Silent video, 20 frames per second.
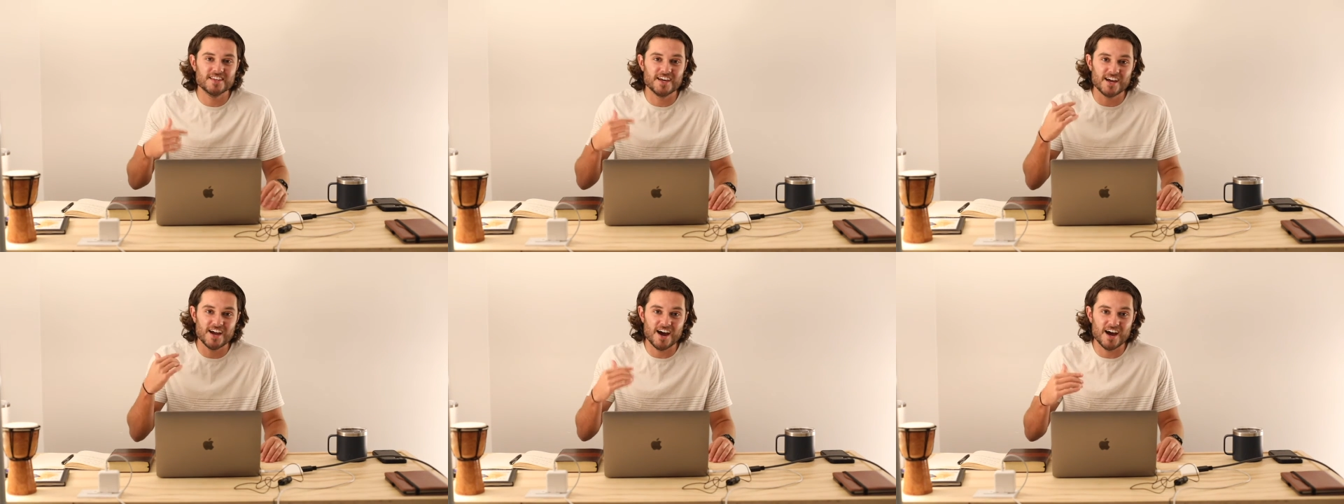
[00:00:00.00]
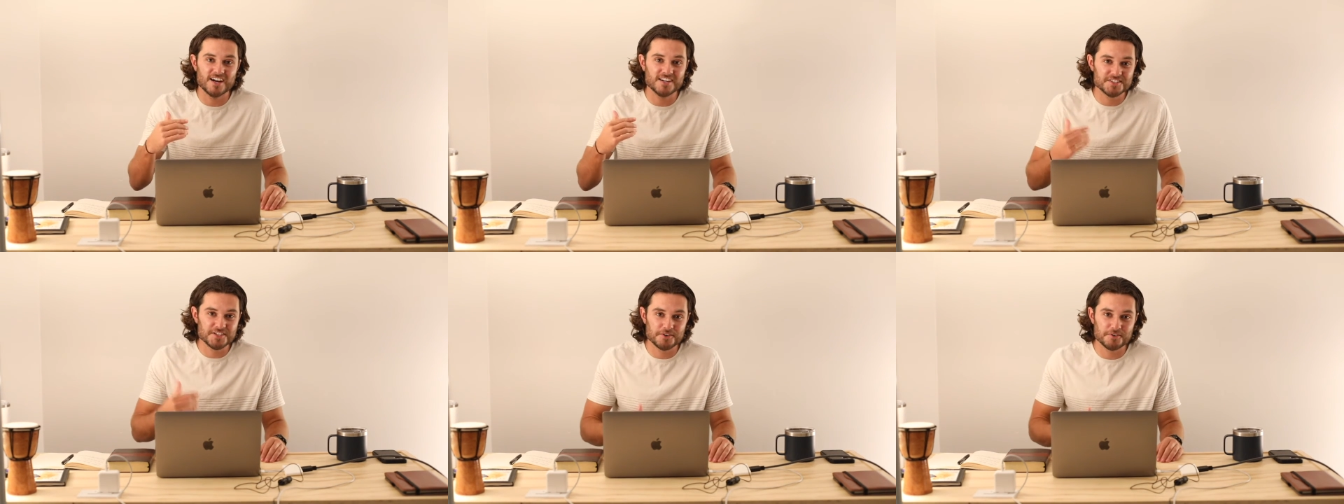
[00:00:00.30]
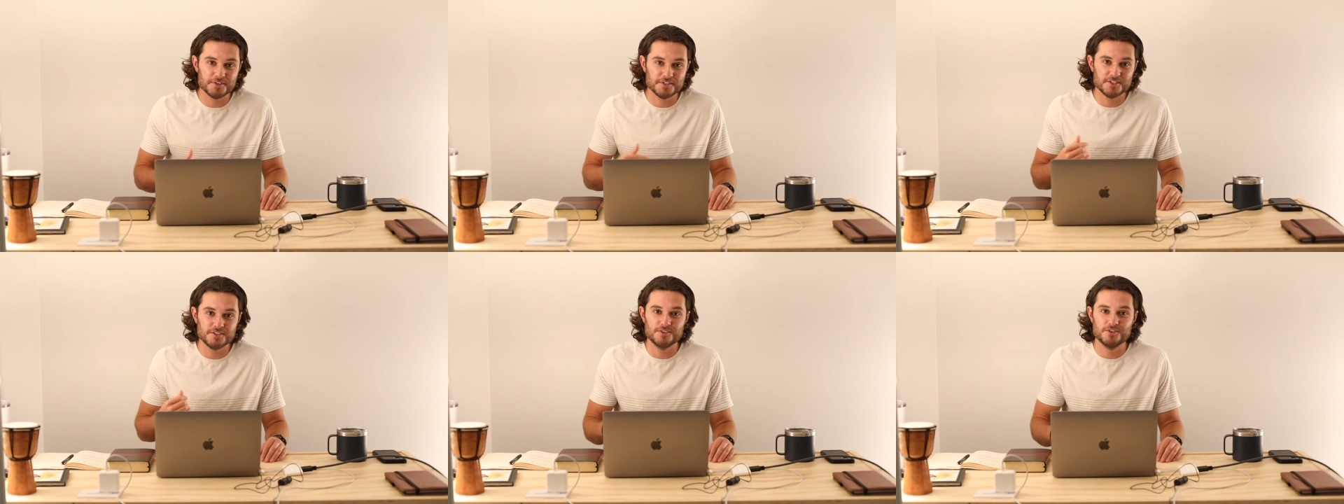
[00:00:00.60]
that God is
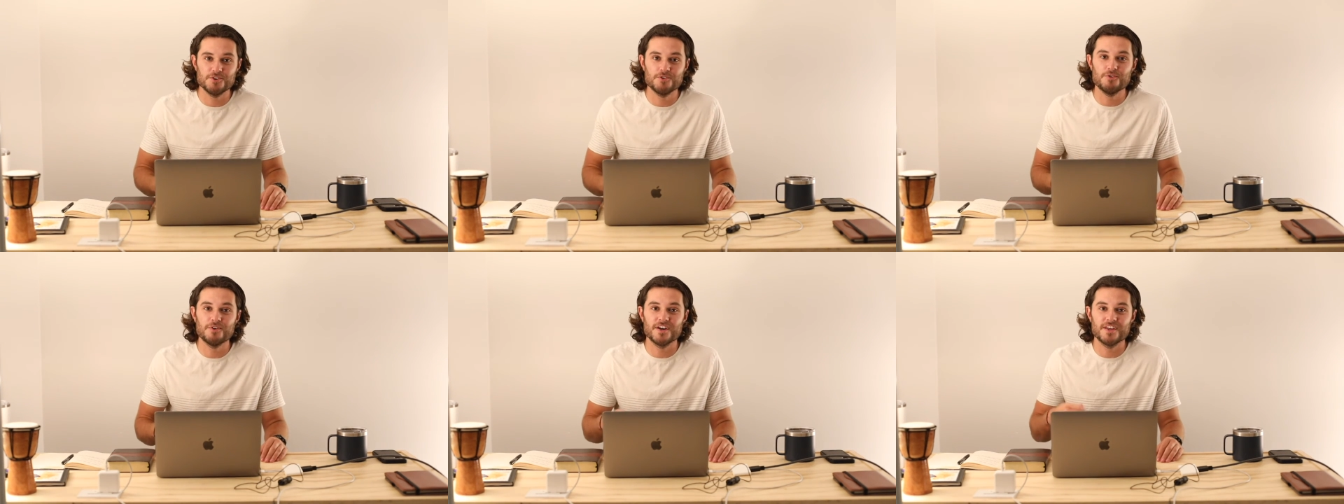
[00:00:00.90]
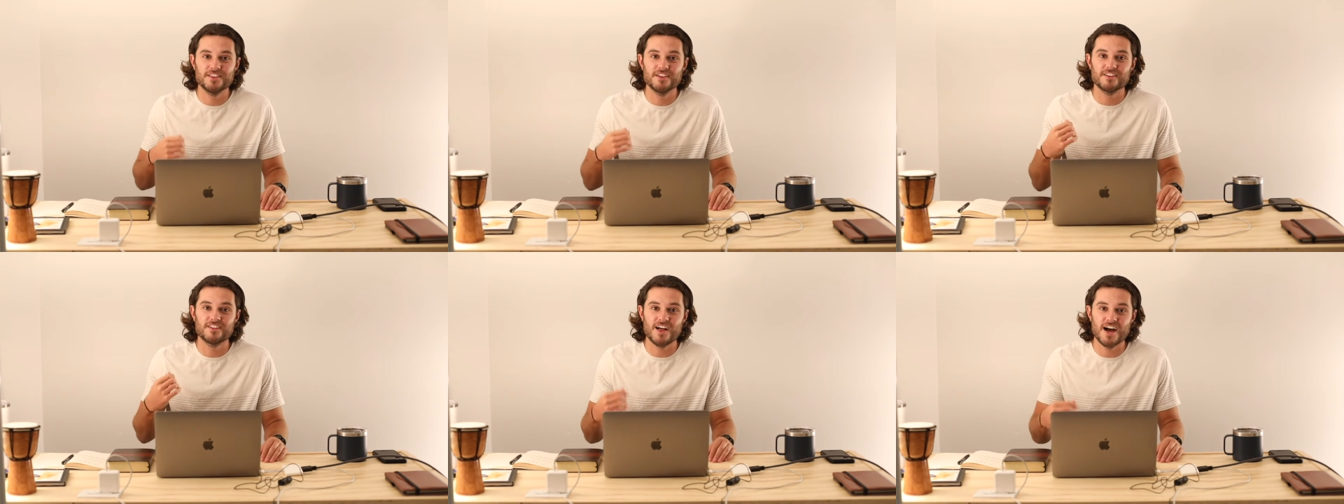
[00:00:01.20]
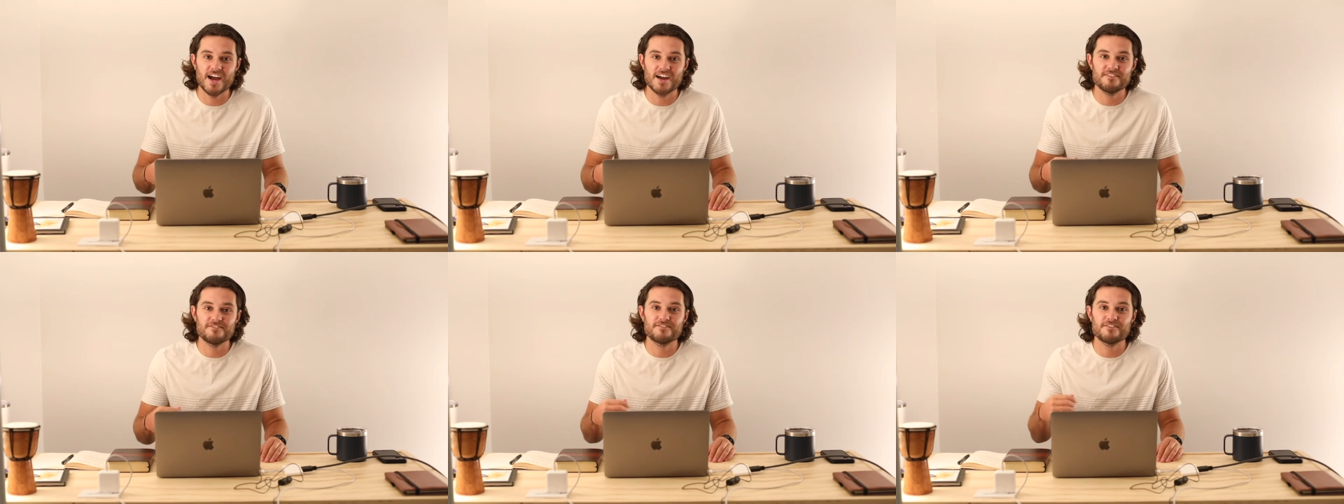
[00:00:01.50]
going to do in the
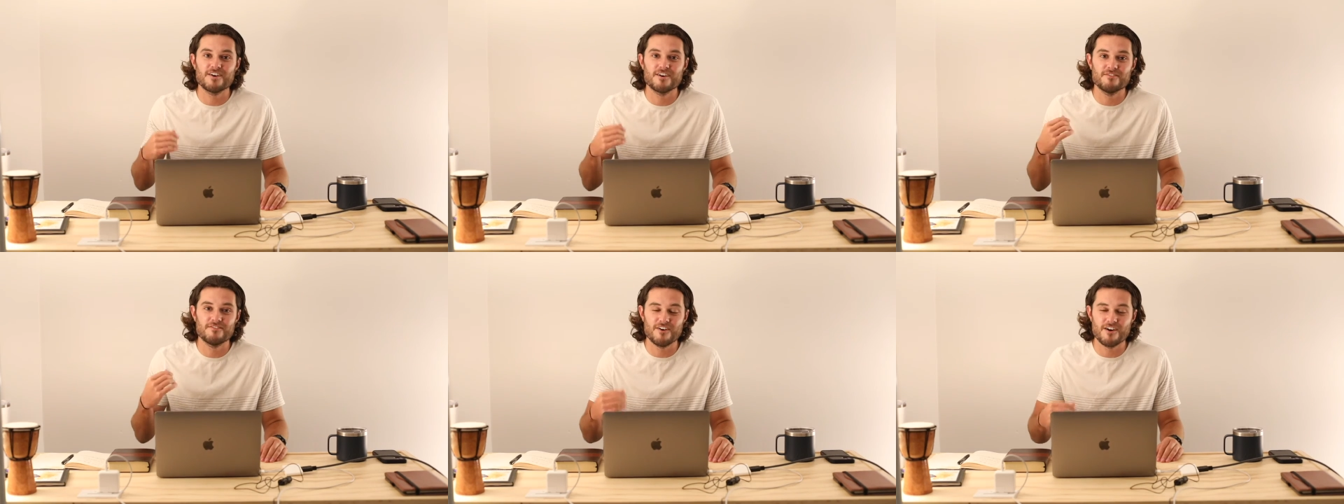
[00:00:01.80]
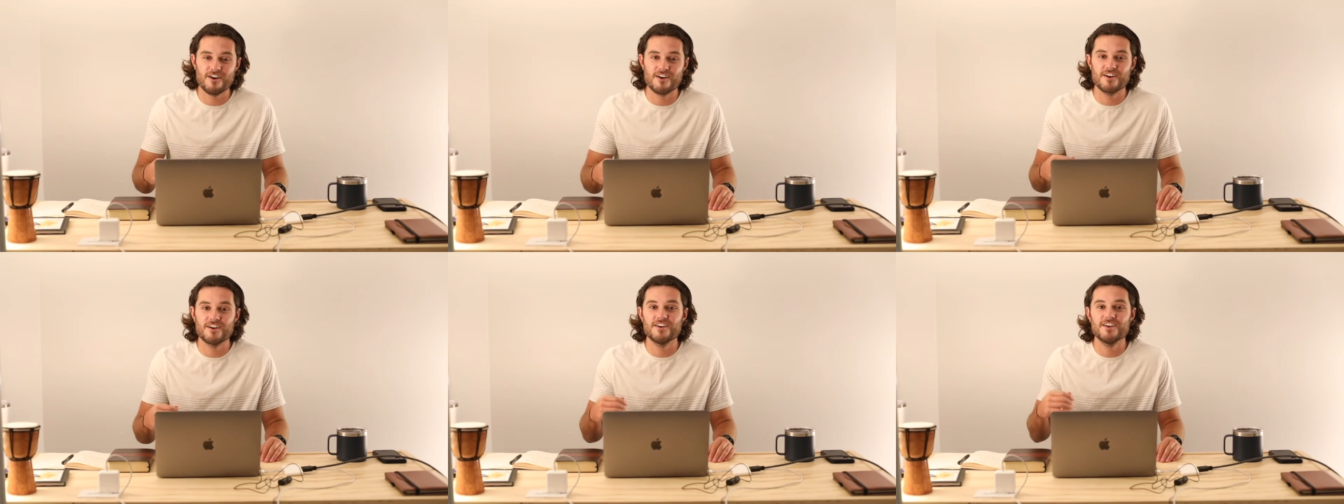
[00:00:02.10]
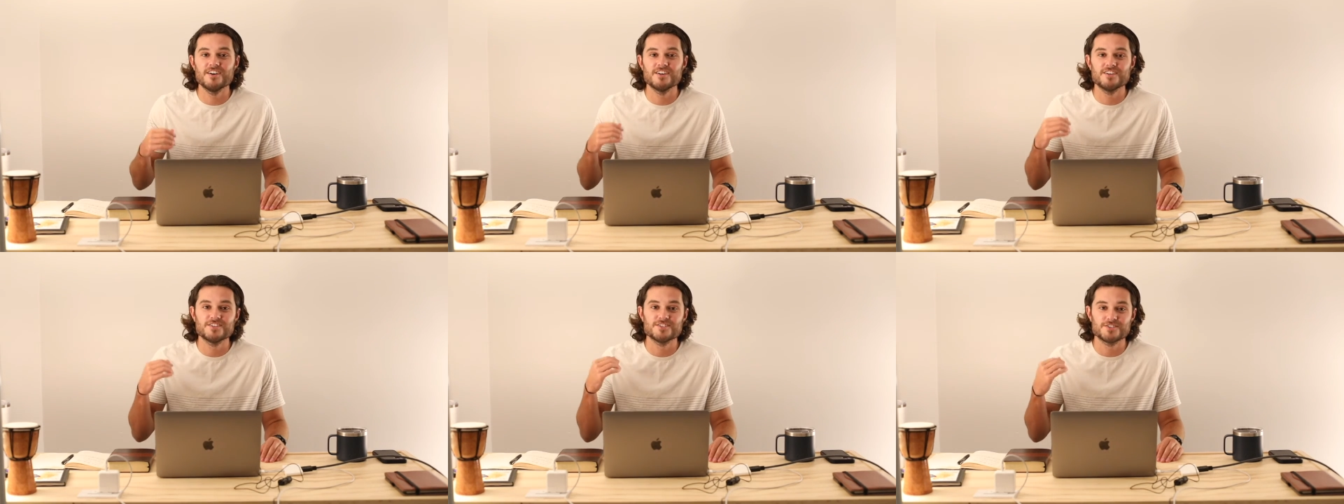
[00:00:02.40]
life of
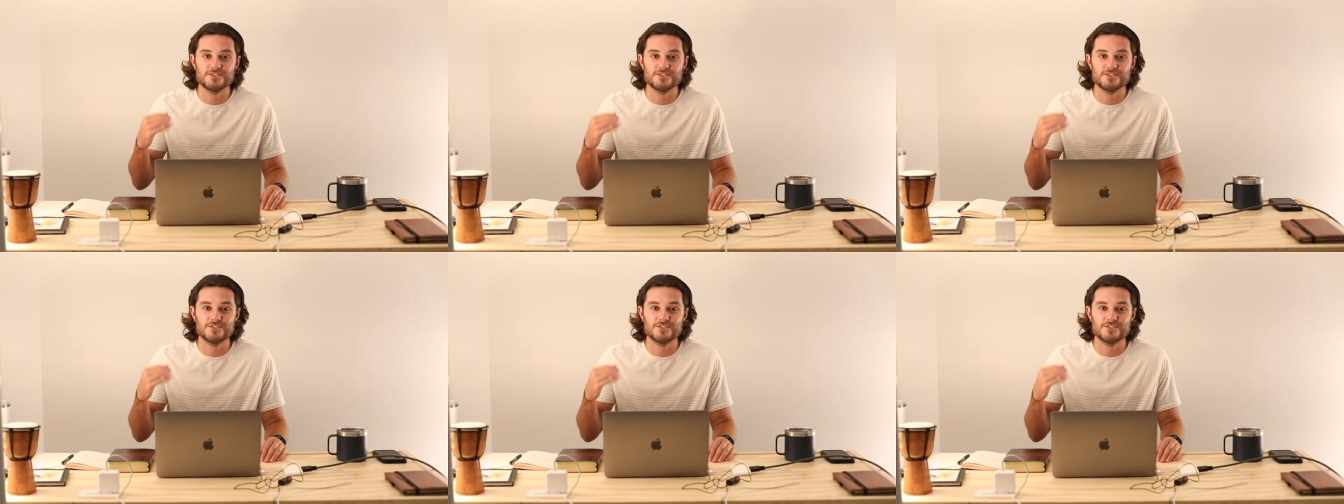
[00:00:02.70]
our